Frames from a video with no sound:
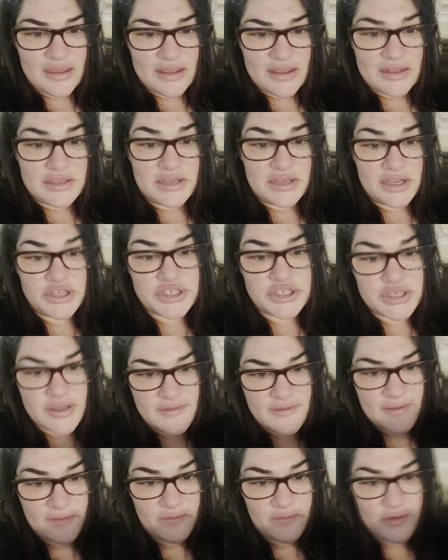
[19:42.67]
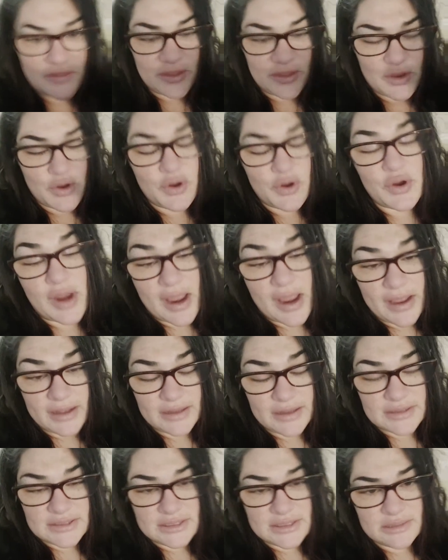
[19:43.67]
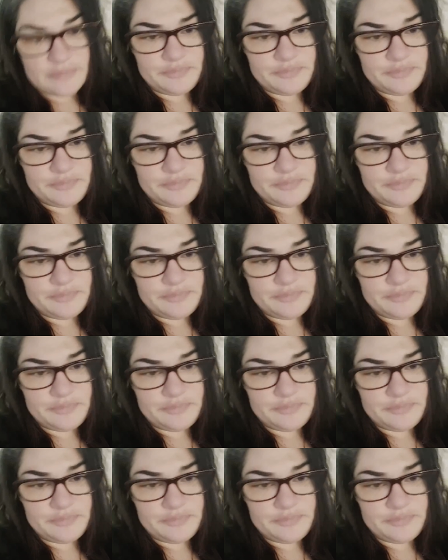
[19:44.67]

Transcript: Intention is everything, correct.